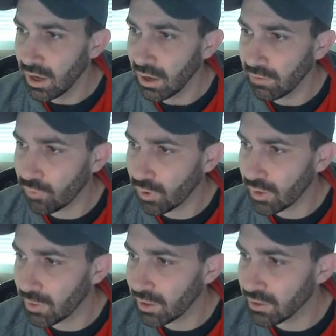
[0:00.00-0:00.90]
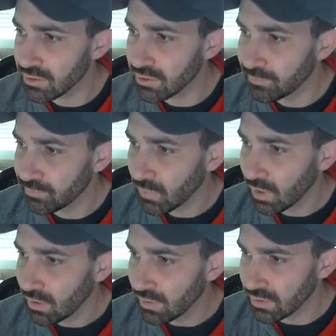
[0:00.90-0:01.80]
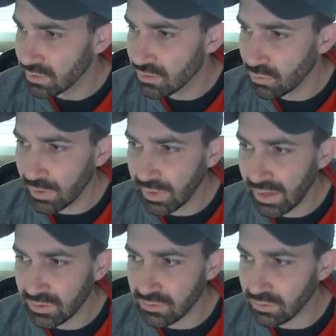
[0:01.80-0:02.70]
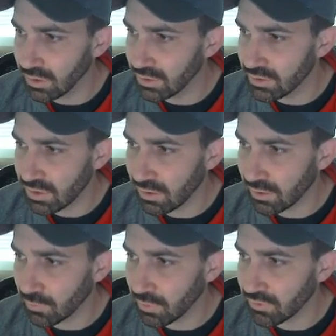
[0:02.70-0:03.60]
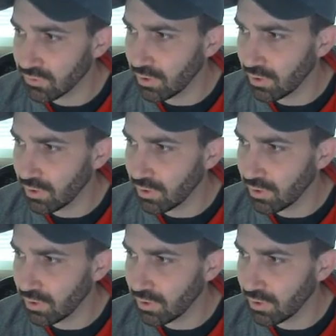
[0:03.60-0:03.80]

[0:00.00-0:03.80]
40 meters. This is the one that I was really struggling with.